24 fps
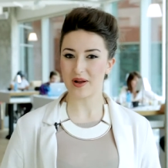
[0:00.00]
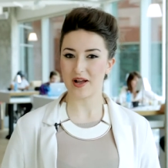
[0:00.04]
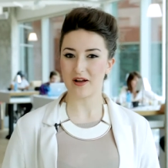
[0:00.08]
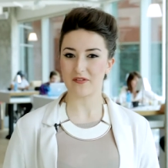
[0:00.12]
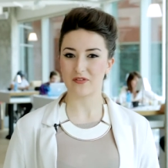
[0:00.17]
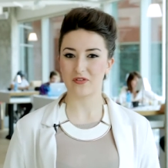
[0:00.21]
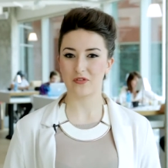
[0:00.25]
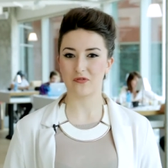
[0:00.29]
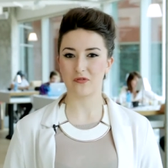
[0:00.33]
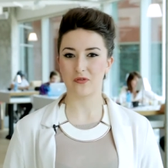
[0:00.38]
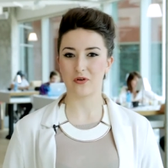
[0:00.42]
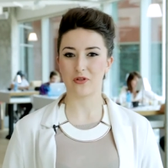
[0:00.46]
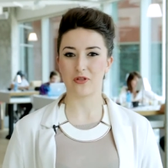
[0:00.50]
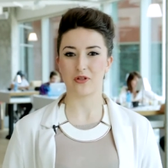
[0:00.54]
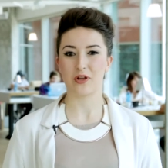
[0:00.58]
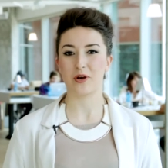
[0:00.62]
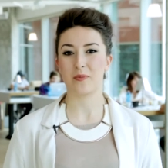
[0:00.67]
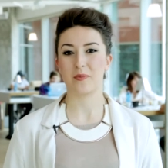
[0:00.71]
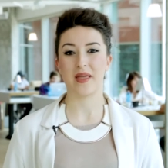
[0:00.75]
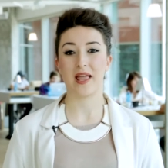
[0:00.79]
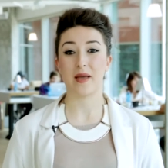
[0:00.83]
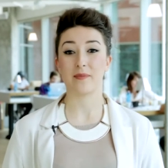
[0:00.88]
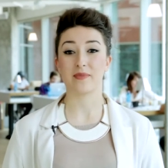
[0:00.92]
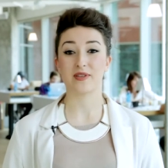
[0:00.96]
after four thirty
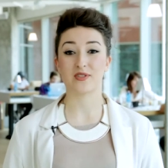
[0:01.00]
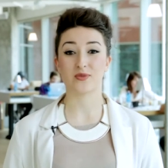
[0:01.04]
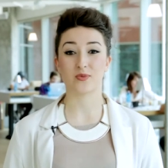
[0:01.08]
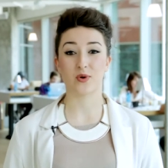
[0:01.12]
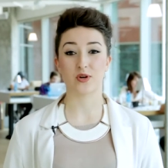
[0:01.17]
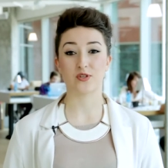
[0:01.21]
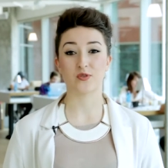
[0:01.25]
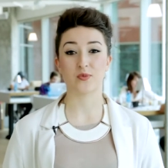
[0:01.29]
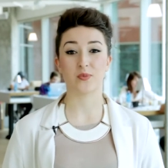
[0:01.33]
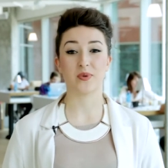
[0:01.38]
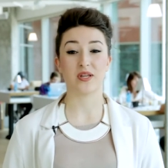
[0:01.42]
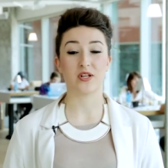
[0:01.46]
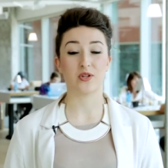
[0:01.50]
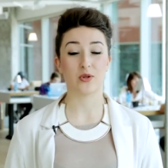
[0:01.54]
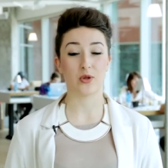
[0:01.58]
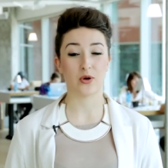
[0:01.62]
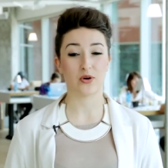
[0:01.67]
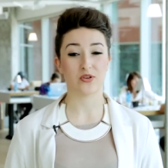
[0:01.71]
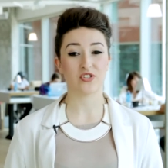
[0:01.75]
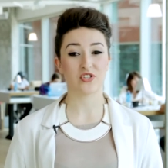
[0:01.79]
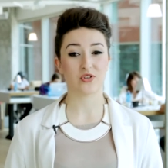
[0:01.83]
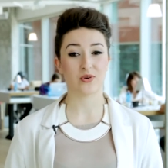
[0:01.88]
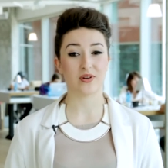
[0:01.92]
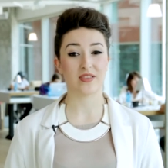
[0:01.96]
p m as roads will be
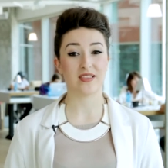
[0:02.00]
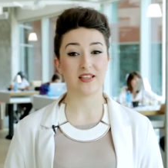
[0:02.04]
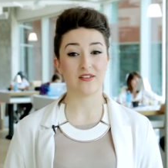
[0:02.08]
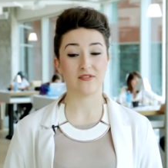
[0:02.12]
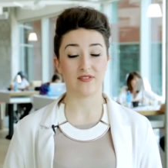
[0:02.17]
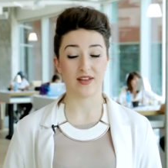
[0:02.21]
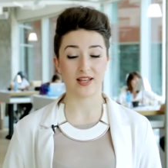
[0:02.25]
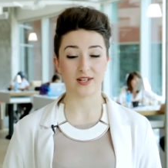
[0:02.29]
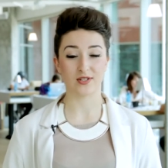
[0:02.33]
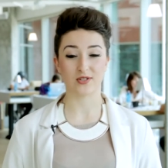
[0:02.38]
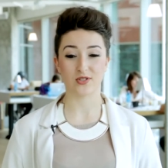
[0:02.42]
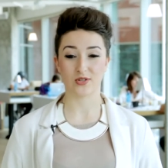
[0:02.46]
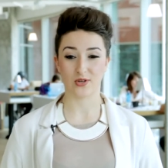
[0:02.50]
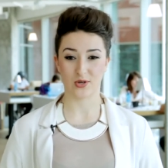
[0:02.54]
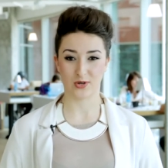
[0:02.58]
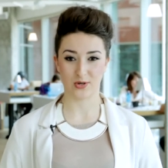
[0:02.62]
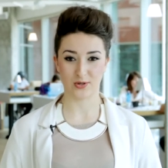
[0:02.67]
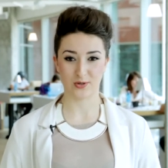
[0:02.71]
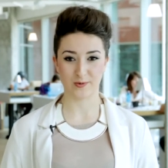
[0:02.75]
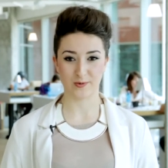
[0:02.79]
closed during the event too.